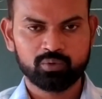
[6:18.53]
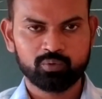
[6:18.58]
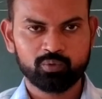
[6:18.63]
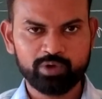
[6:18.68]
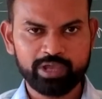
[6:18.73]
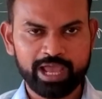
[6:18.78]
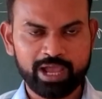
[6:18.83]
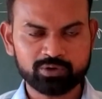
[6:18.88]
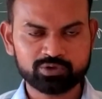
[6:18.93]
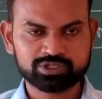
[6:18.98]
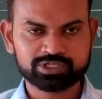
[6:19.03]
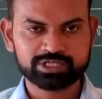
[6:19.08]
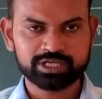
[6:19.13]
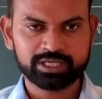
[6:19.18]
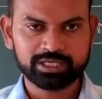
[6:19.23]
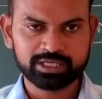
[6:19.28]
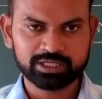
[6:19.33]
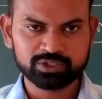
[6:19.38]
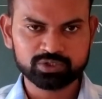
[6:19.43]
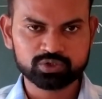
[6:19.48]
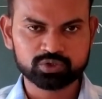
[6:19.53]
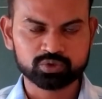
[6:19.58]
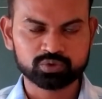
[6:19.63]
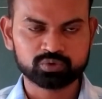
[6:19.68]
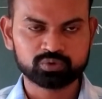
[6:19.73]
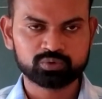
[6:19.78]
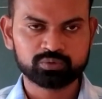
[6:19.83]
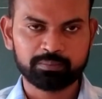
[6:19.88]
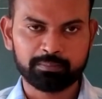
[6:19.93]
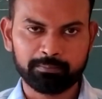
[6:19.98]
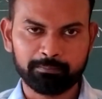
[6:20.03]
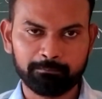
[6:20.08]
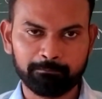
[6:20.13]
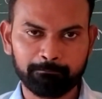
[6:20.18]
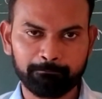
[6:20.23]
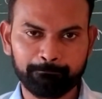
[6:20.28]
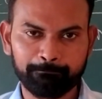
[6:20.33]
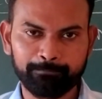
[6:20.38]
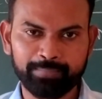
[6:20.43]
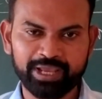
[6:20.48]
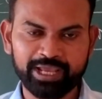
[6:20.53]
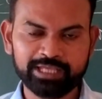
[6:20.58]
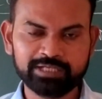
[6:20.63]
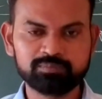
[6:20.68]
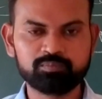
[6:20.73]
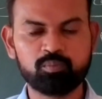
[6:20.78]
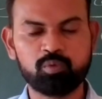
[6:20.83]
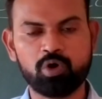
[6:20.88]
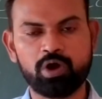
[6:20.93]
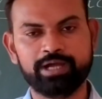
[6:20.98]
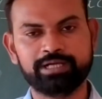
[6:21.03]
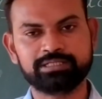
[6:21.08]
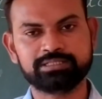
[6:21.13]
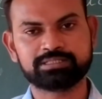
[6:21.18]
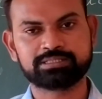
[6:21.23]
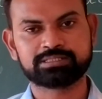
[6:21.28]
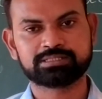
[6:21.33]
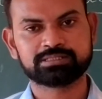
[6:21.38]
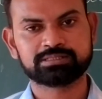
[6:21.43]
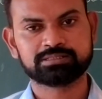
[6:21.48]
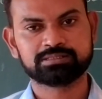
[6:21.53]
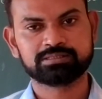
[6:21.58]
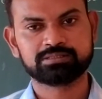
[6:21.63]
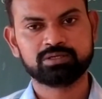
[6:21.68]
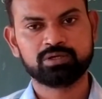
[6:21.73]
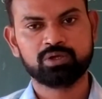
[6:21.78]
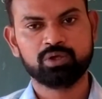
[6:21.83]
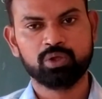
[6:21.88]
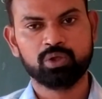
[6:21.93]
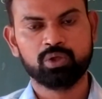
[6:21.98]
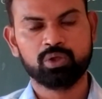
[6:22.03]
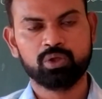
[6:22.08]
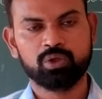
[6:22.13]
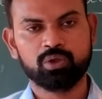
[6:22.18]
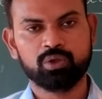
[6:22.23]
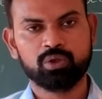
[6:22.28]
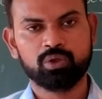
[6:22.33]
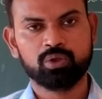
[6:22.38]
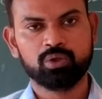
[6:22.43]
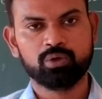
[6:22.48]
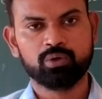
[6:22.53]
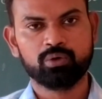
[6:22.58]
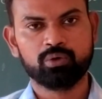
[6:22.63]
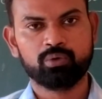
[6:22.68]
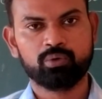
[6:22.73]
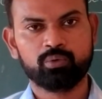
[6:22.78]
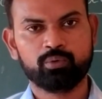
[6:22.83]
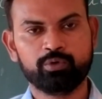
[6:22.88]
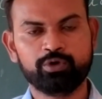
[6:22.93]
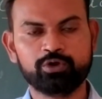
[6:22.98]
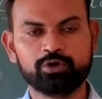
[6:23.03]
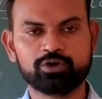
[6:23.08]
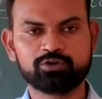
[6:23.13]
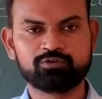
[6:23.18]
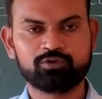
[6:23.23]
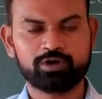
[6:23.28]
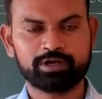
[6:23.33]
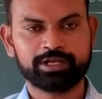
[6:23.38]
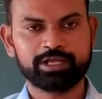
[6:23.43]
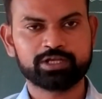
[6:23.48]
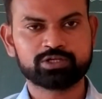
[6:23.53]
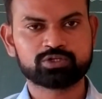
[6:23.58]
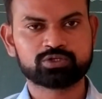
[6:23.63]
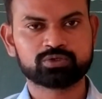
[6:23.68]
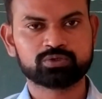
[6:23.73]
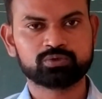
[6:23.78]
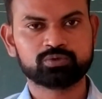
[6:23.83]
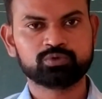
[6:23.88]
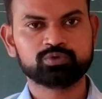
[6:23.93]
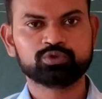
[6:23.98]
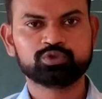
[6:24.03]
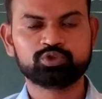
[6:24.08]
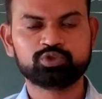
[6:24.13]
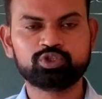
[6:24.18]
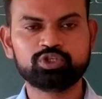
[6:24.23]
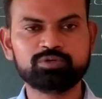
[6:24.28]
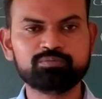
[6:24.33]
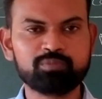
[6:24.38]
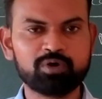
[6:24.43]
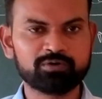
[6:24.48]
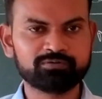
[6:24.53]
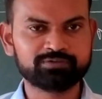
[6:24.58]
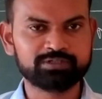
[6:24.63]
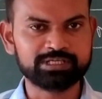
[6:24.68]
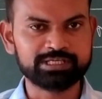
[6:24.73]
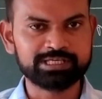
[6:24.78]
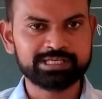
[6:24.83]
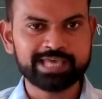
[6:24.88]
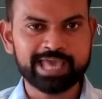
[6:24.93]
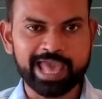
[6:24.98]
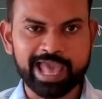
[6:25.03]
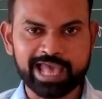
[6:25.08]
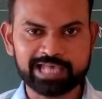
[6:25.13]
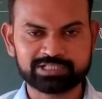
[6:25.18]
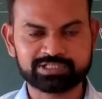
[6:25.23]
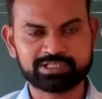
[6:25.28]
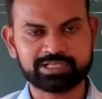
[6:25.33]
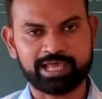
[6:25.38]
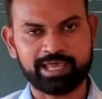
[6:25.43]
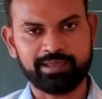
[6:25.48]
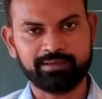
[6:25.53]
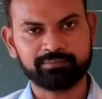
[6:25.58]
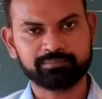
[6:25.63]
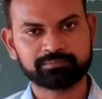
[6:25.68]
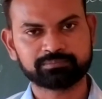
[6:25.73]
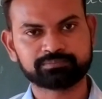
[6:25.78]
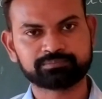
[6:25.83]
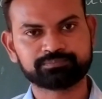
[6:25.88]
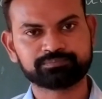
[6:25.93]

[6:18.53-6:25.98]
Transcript: We have taken to main points. We don't forget to theme of the essay